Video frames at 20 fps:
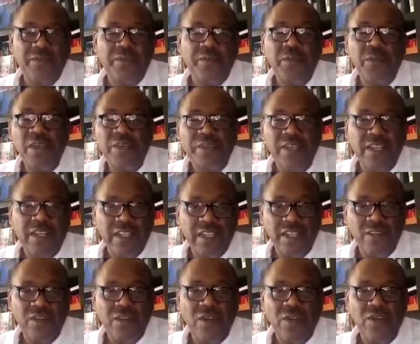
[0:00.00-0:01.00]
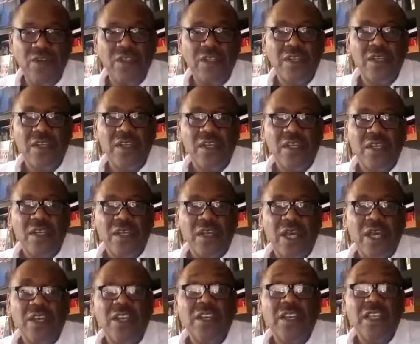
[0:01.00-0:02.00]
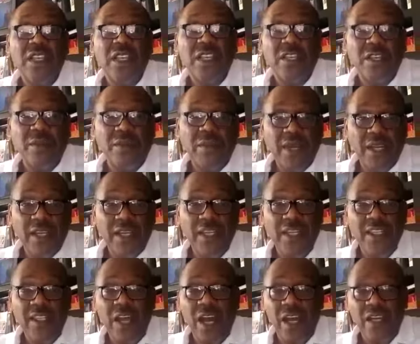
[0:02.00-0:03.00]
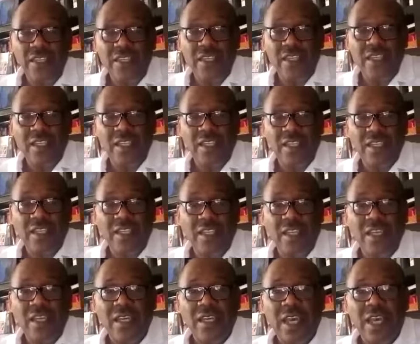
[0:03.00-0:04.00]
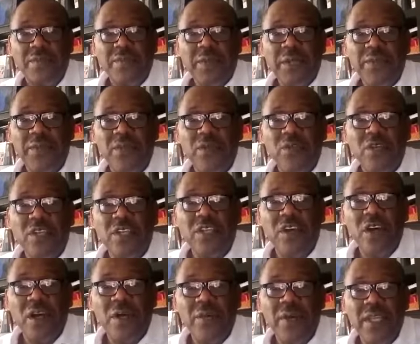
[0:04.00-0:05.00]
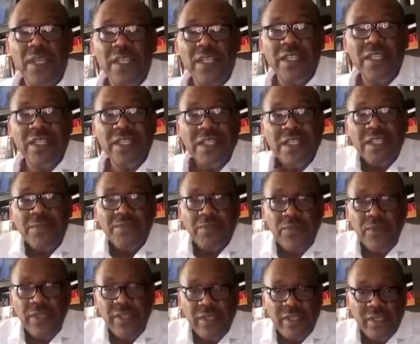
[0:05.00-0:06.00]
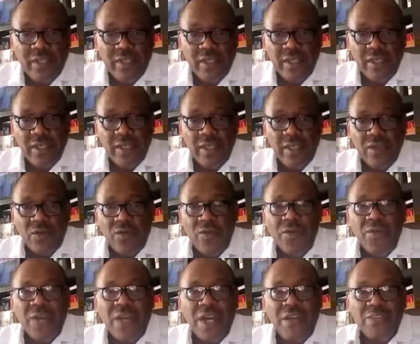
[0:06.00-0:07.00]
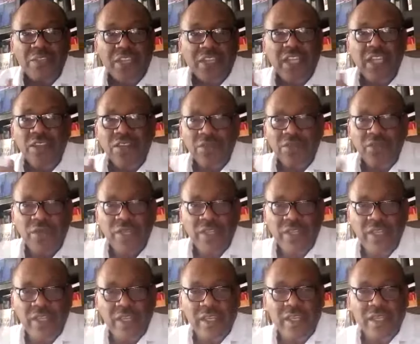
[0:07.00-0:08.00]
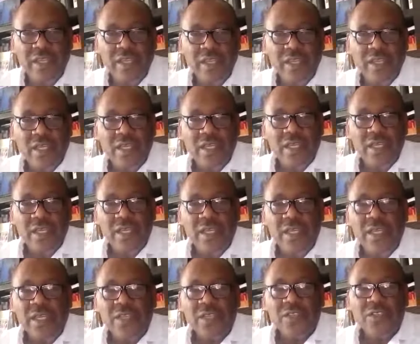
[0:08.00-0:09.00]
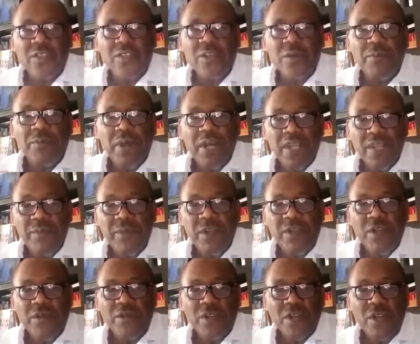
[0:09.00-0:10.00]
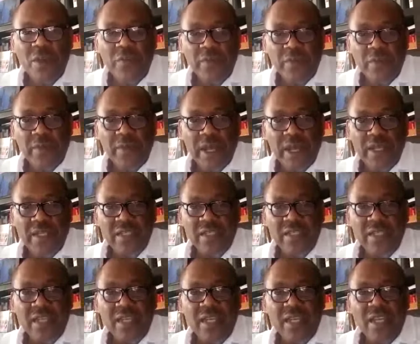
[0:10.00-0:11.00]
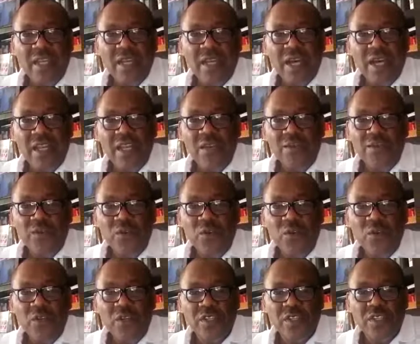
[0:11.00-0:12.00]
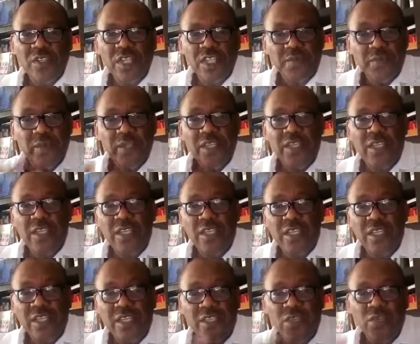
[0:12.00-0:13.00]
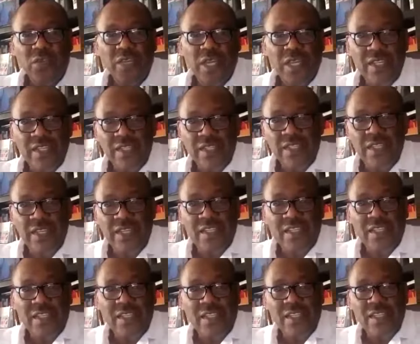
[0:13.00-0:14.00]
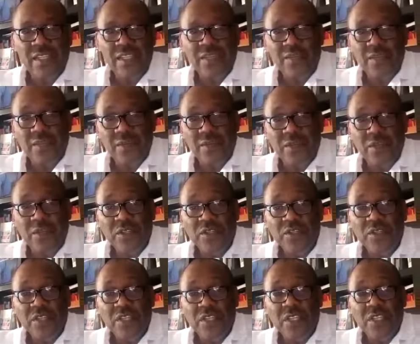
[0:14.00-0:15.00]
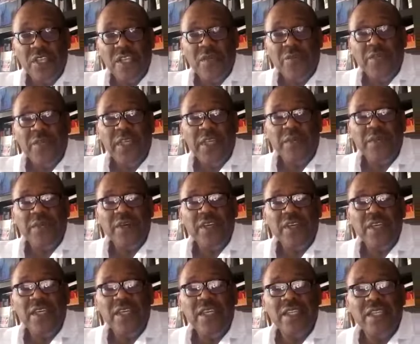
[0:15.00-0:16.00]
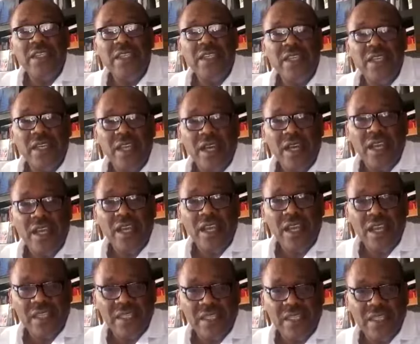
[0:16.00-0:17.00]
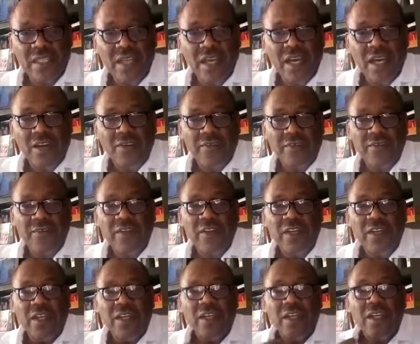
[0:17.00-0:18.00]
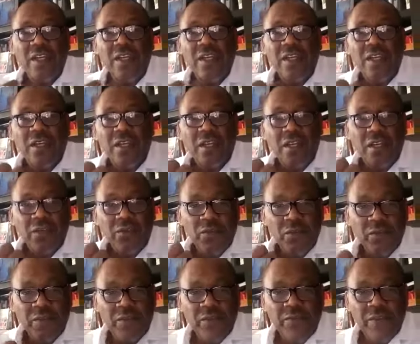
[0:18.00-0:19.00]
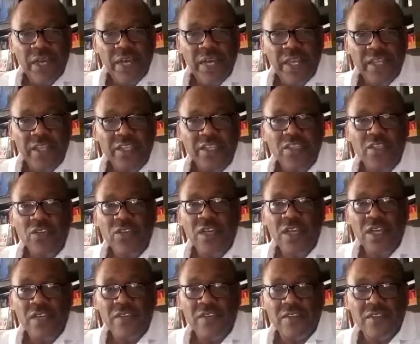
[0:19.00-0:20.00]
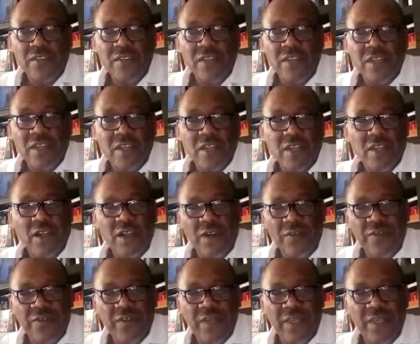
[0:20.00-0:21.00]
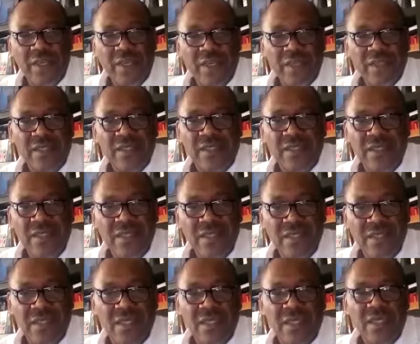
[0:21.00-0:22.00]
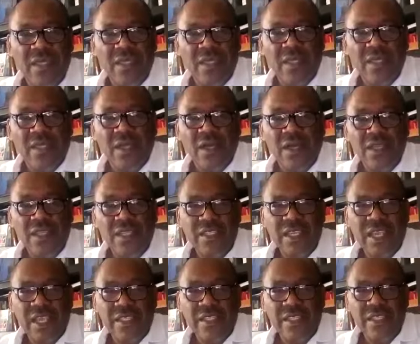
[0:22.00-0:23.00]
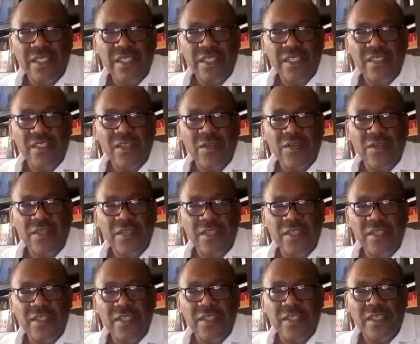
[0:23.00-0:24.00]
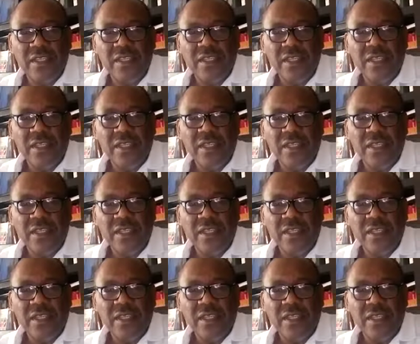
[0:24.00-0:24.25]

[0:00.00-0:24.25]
prevalent around, and your body needs oxygen. And people don't normally deep breathe. We have shallow breathing. So your body becomes compromised. And of course, especially in the United States and other developed countries, people eat a lot of refined sugars, coffee, tea, all these acidic substances,